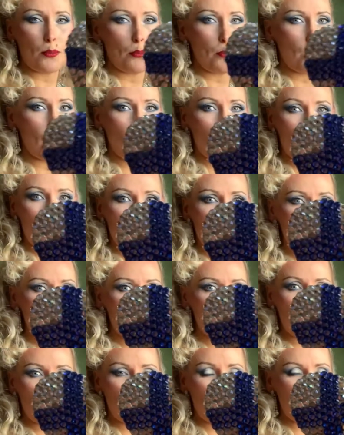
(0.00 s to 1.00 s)
more can
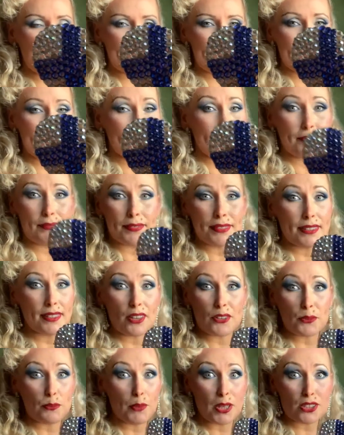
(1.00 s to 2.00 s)
you want?
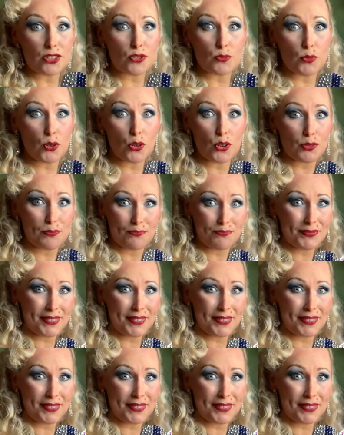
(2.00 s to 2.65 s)
Not much more.